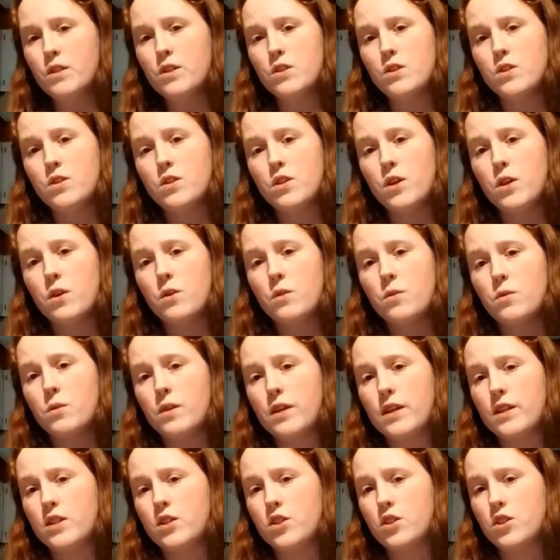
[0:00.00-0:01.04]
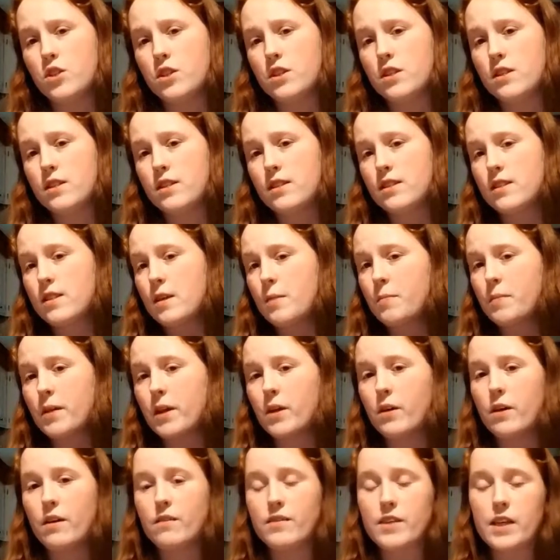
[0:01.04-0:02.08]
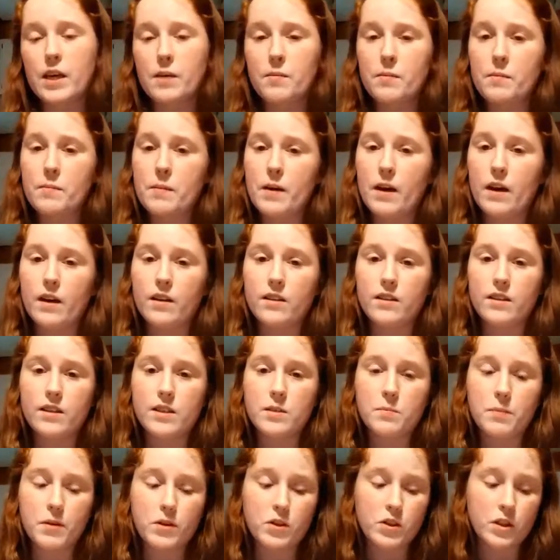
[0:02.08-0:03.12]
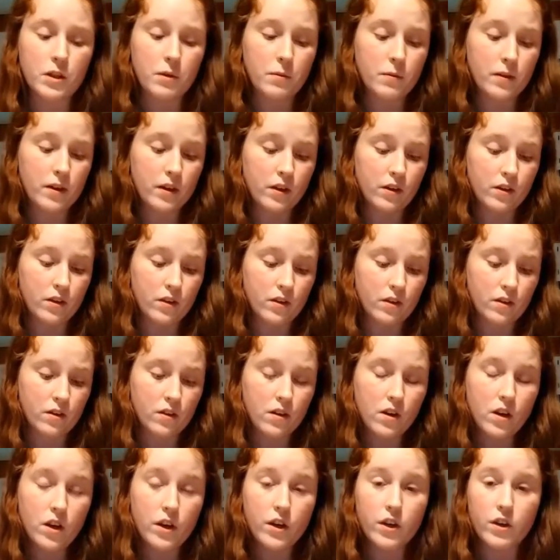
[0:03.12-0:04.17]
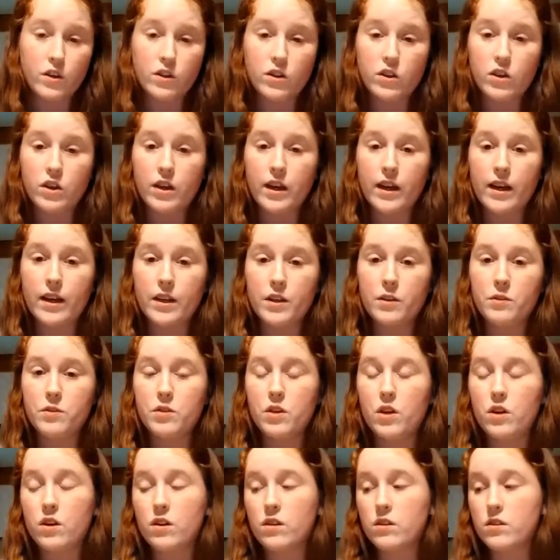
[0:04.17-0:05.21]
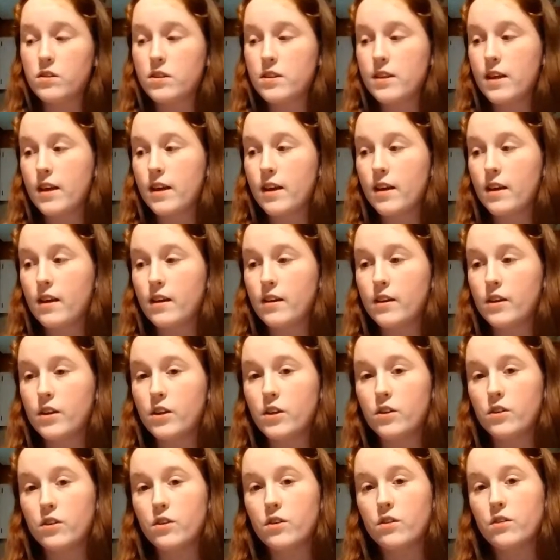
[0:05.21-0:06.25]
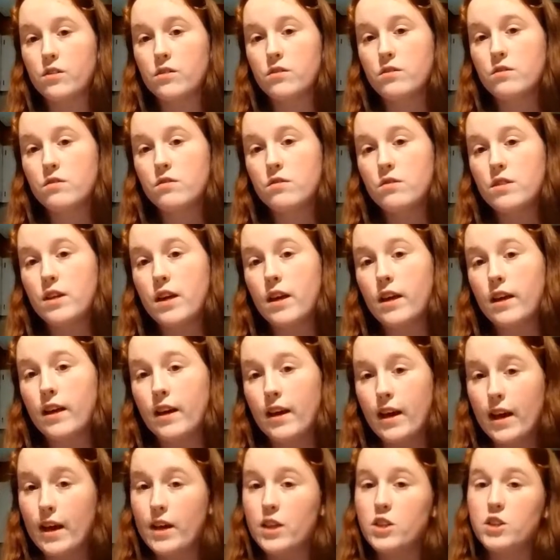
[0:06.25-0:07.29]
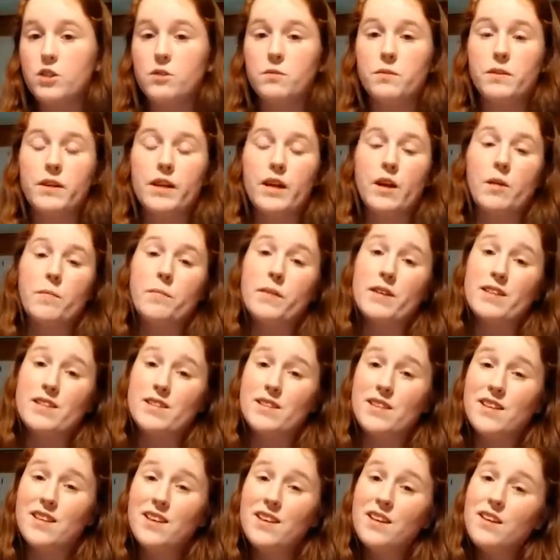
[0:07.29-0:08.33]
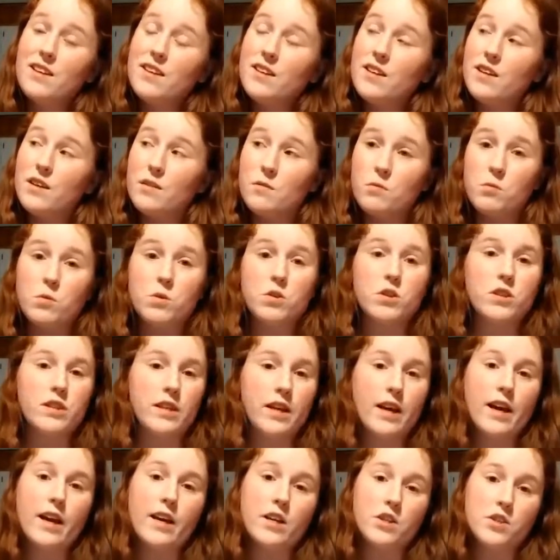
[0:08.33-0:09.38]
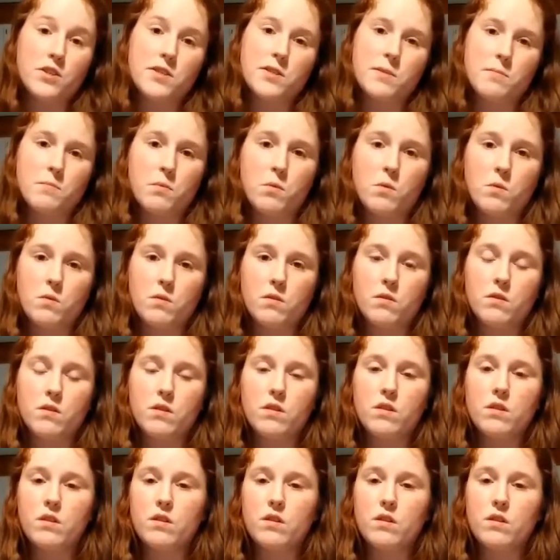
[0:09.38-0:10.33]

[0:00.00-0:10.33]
So it's just something you have to keep in mind, especially when you're looking at new dogs and you're taking age into account, because unfortunately age is important.